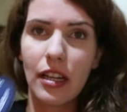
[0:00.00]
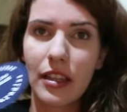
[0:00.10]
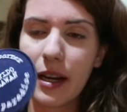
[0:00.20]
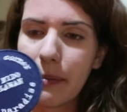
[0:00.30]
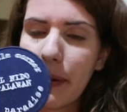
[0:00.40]
got
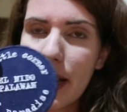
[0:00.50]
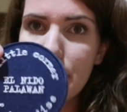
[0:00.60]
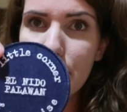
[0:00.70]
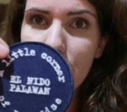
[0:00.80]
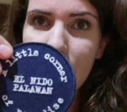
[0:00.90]
a
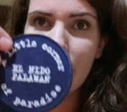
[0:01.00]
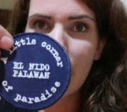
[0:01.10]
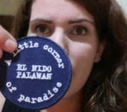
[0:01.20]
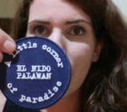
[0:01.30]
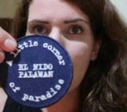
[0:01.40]
patch that
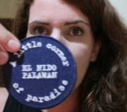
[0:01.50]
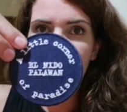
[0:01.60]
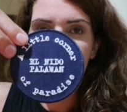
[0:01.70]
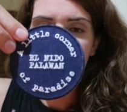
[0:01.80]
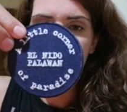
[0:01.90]
I want to
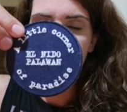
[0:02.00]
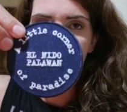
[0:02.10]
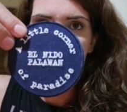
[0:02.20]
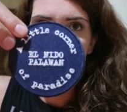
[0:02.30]
put on my